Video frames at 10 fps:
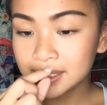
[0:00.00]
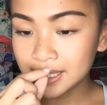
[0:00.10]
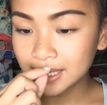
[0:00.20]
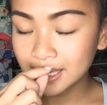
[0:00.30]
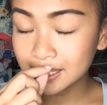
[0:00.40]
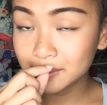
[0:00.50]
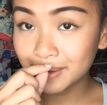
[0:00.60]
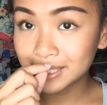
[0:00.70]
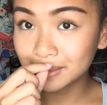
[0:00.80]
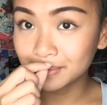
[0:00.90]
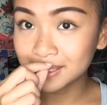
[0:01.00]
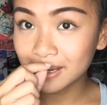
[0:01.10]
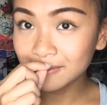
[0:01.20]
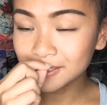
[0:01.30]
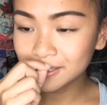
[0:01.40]
Sadie had to buy some
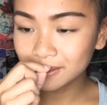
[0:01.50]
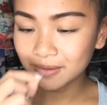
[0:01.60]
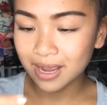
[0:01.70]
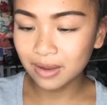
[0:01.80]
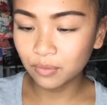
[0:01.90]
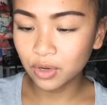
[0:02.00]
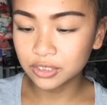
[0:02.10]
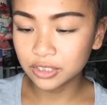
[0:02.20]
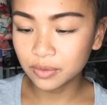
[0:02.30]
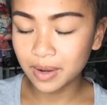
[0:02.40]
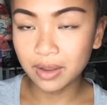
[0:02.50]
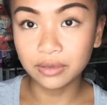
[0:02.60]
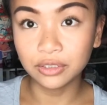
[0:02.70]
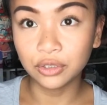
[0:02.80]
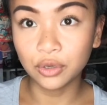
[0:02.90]
stuff, so I wandered
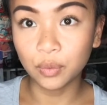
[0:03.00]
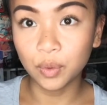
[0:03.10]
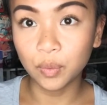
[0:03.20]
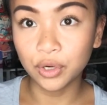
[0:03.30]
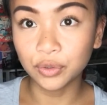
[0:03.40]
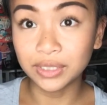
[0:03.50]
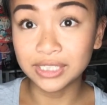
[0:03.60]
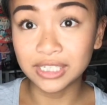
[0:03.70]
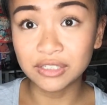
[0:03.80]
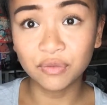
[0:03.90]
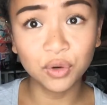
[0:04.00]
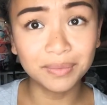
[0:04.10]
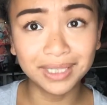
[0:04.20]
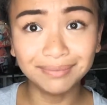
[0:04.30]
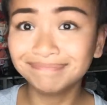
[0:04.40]
around and you know what wandering does for
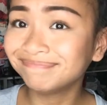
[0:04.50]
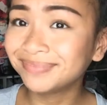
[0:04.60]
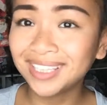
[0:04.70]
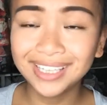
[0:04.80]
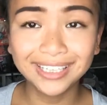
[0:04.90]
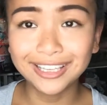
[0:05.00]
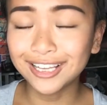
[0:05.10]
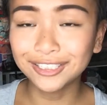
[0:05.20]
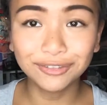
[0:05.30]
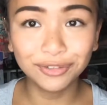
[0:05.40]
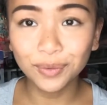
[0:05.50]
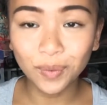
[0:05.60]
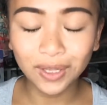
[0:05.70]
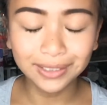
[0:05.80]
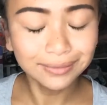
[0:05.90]
me. Not good for the
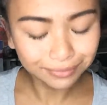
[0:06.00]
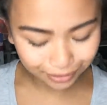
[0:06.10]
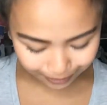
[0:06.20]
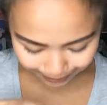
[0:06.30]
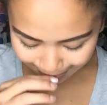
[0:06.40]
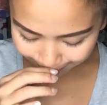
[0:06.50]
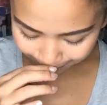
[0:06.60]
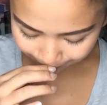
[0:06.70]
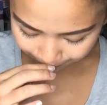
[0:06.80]
wallet, so yeah.